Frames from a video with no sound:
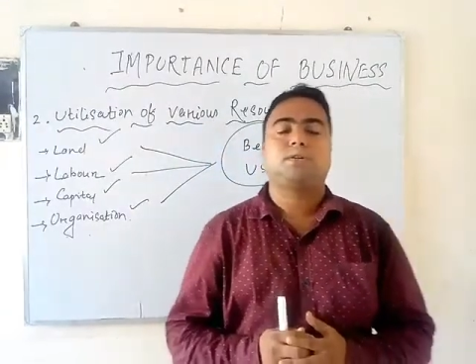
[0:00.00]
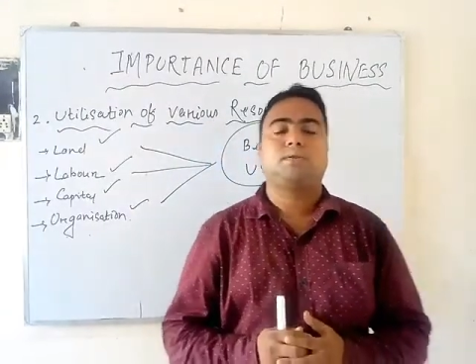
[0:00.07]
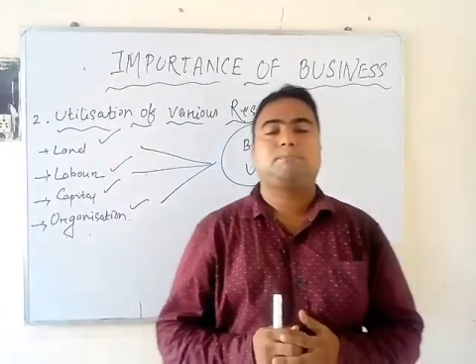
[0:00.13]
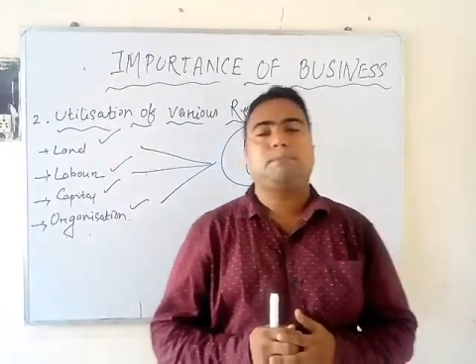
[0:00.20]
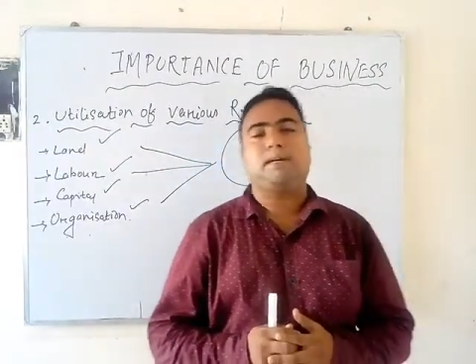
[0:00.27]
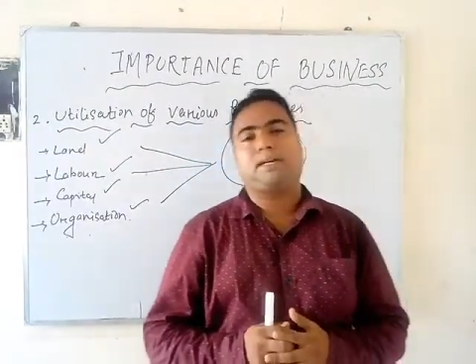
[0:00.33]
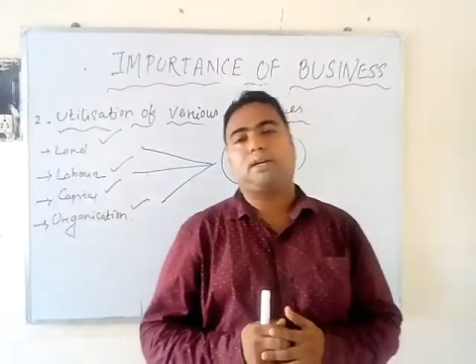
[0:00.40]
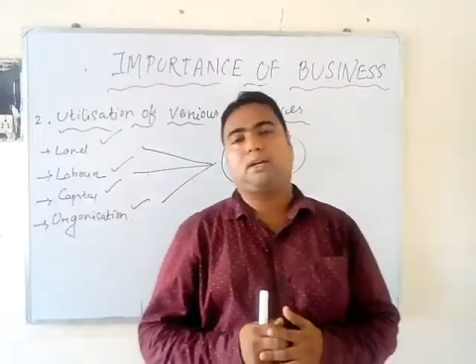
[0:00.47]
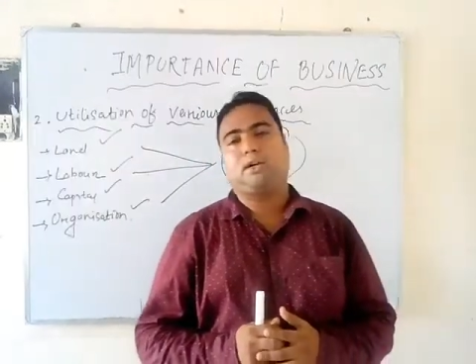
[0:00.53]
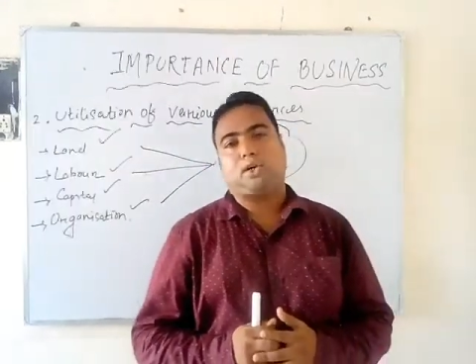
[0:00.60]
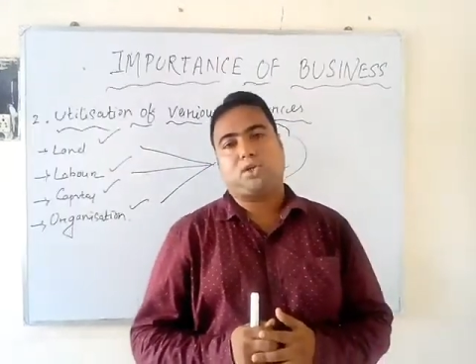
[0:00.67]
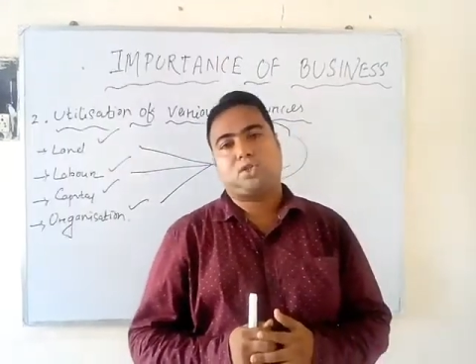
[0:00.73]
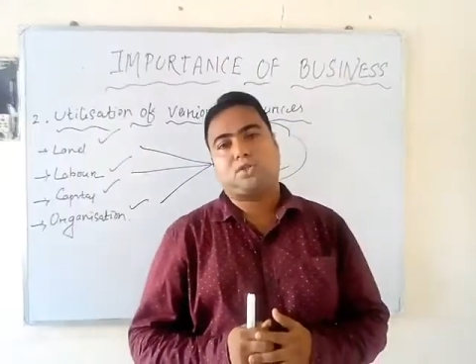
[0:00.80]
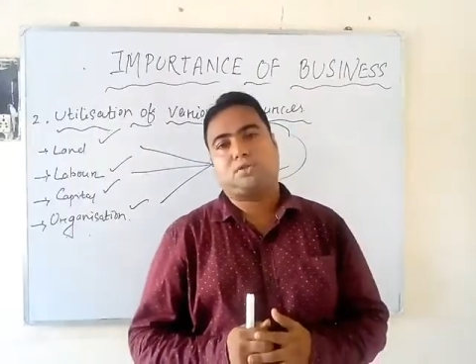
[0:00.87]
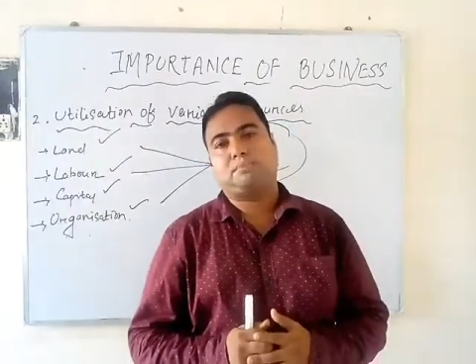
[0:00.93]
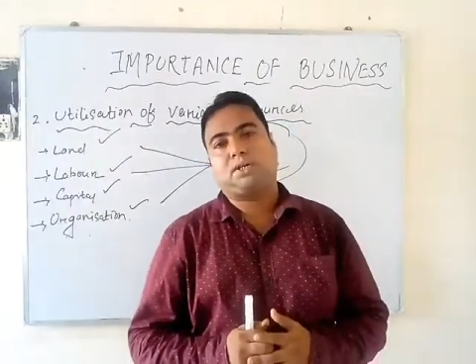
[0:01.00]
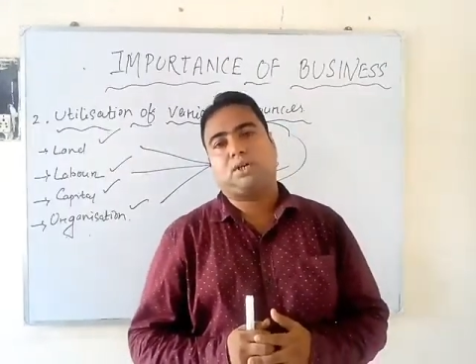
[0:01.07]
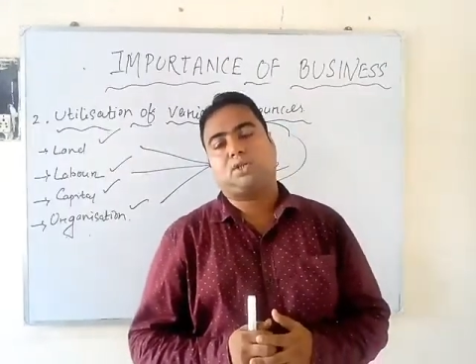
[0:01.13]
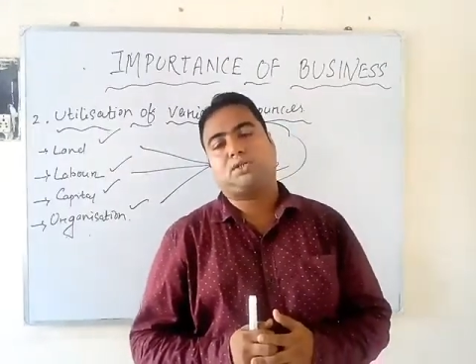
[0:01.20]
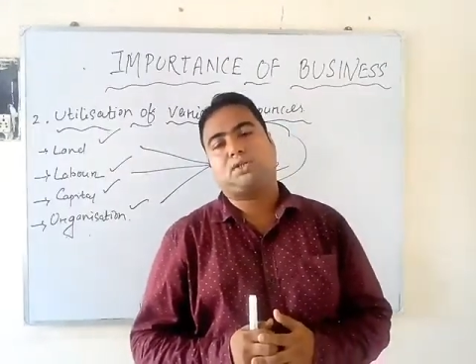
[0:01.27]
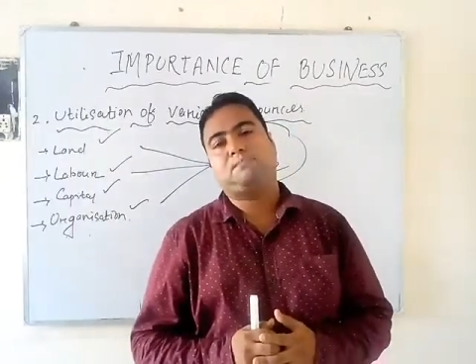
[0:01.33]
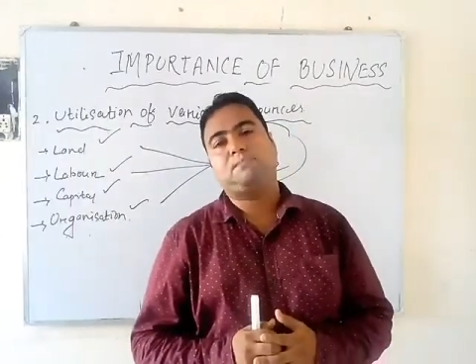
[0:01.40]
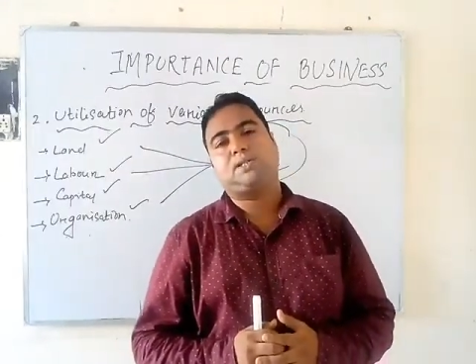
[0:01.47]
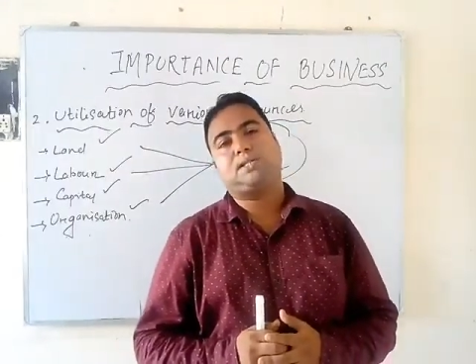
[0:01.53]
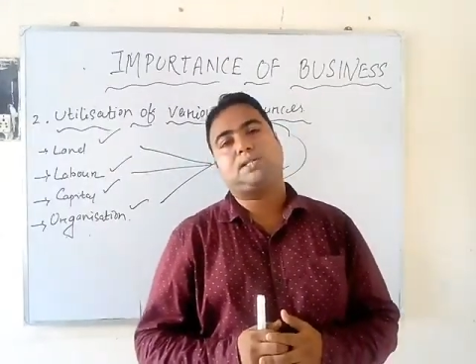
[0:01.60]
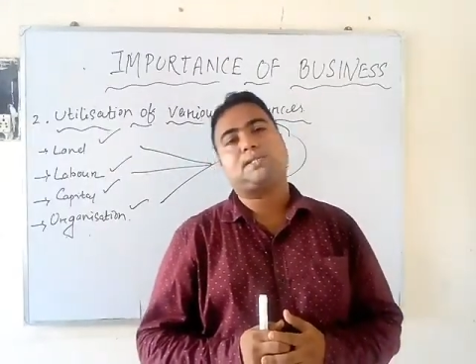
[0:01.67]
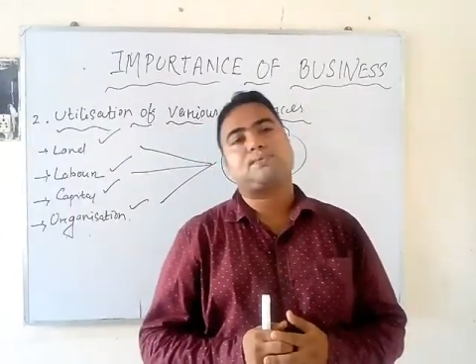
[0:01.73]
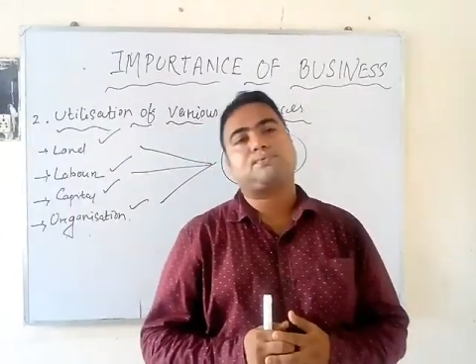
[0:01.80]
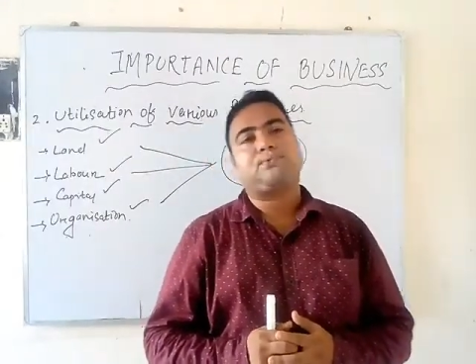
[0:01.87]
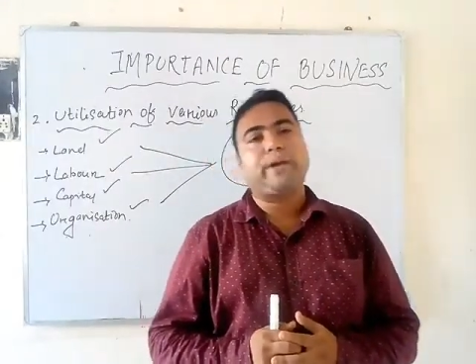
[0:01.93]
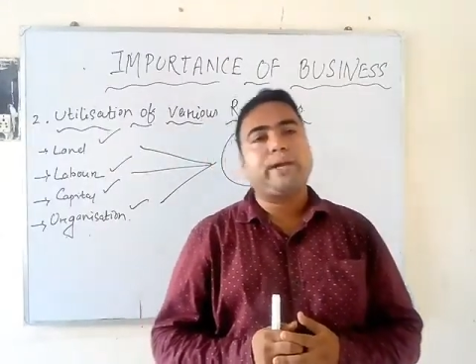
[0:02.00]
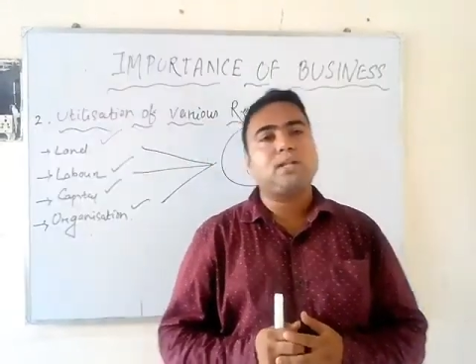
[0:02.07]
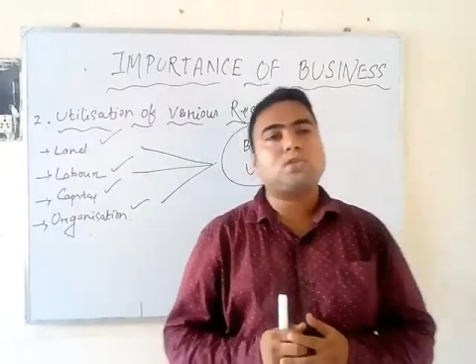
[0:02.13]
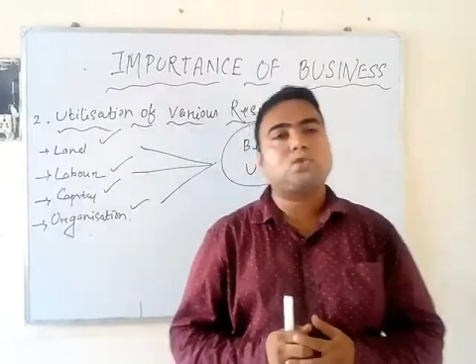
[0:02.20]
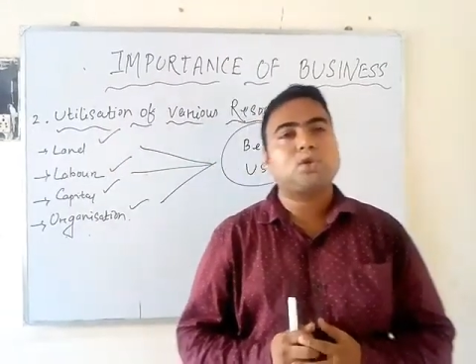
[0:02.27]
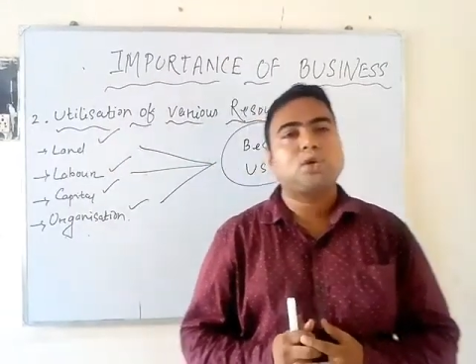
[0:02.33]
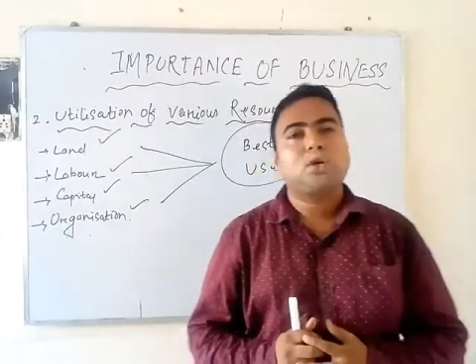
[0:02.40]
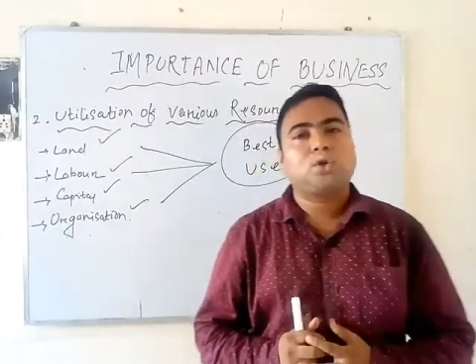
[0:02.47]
making loss, because the business fails